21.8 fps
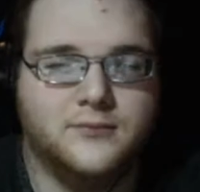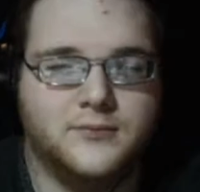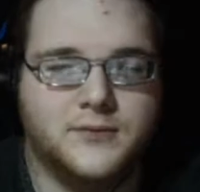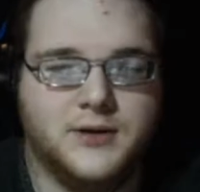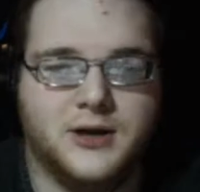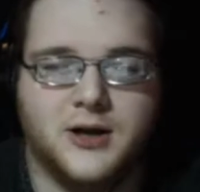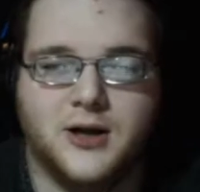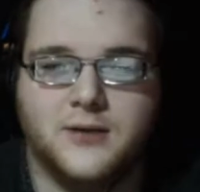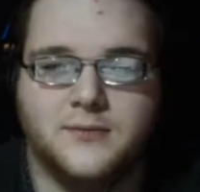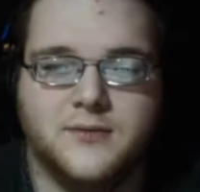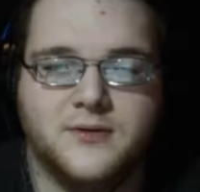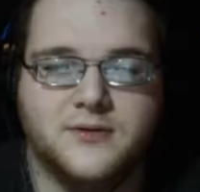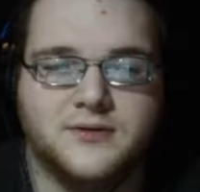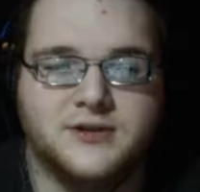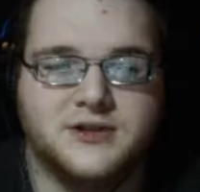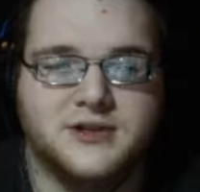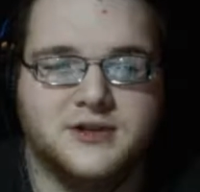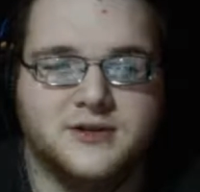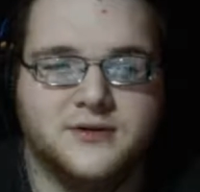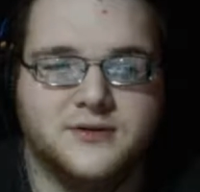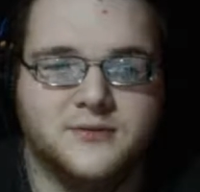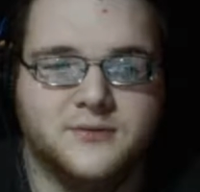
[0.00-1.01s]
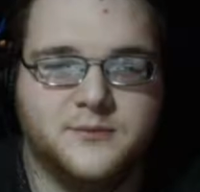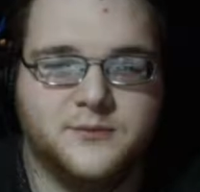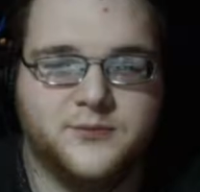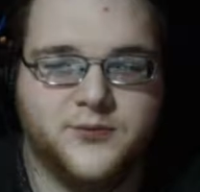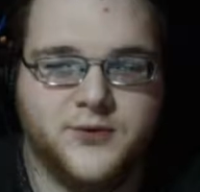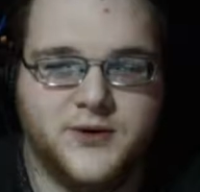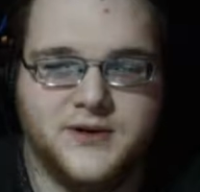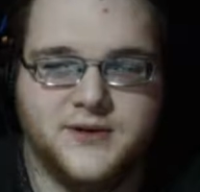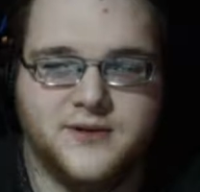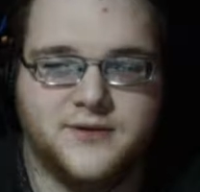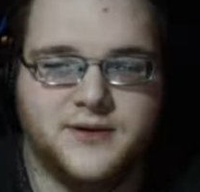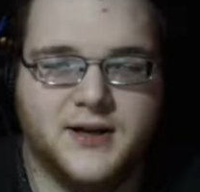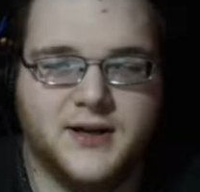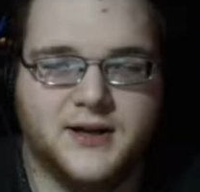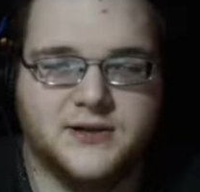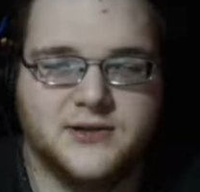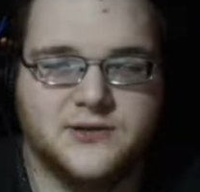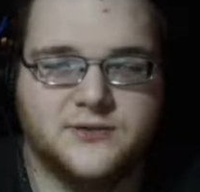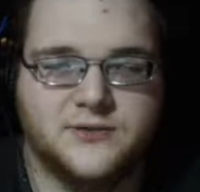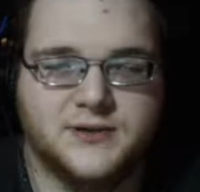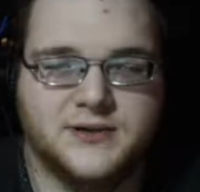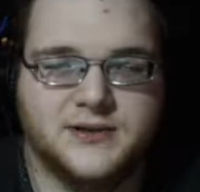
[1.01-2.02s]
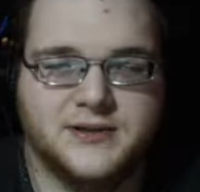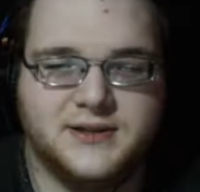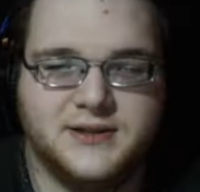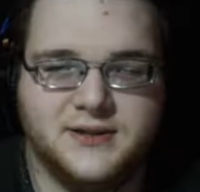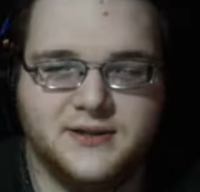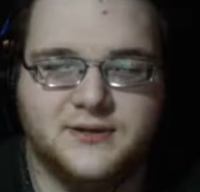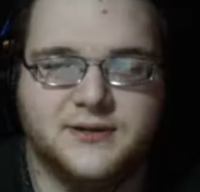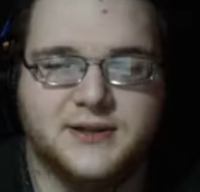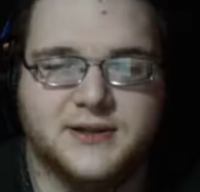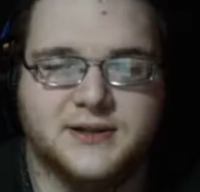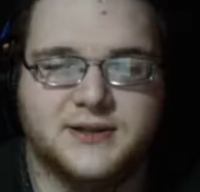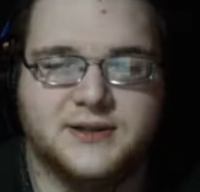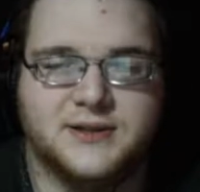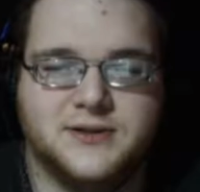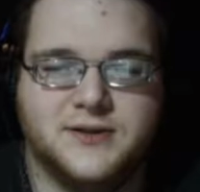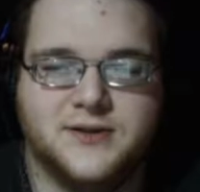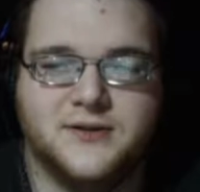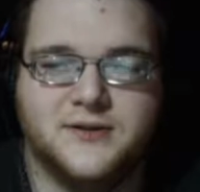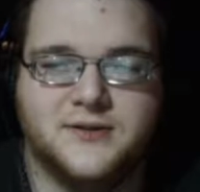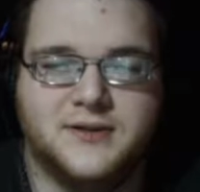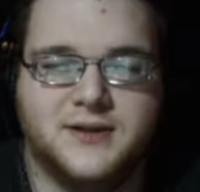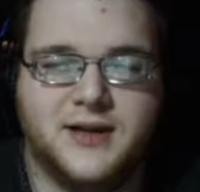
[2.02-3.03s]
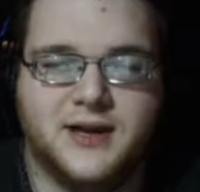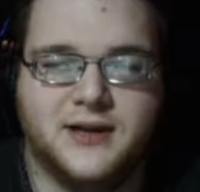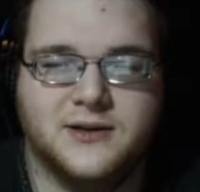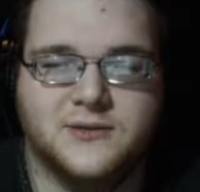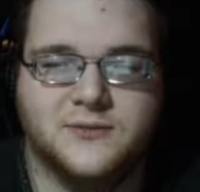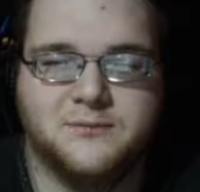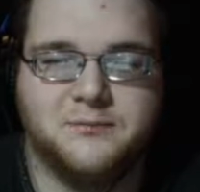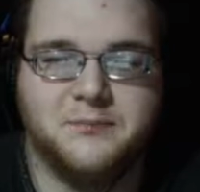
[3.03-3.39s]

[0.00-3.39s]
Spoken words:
The almost preternatural stillness turned that